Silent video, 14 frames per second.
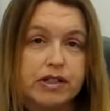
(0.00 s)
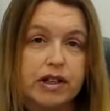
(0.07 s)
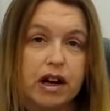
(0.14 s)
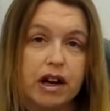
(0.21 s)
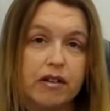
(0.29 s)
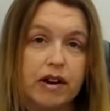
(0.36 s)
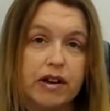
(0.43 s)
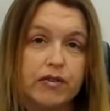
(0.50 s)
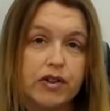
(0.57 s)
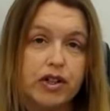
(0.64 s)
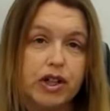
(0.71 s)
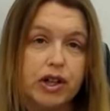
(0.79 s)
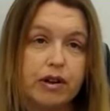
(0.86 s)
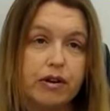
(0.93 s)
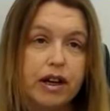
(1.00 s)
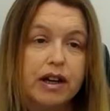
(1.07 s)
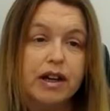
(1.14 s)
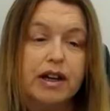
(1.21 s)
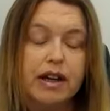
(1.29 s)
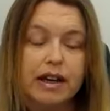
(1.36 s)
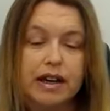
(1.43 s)
that are overdue,
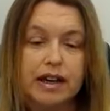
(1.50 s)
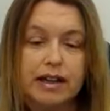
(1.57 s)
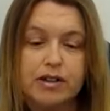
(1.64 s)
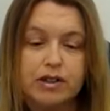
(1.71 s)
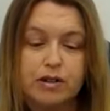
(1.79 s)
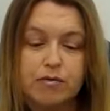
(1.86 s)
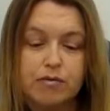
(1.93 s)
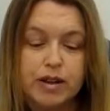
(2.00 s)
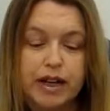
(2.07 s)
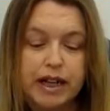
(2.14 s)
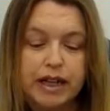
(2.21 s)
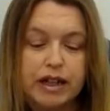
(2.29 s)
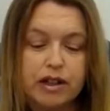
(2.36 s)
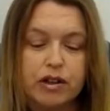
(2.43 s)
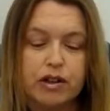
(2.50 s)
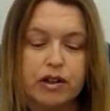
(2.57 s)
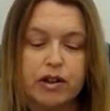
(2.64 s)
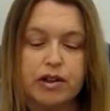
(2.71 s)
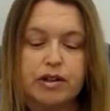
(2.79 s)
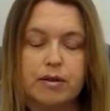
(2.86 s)
it's a really good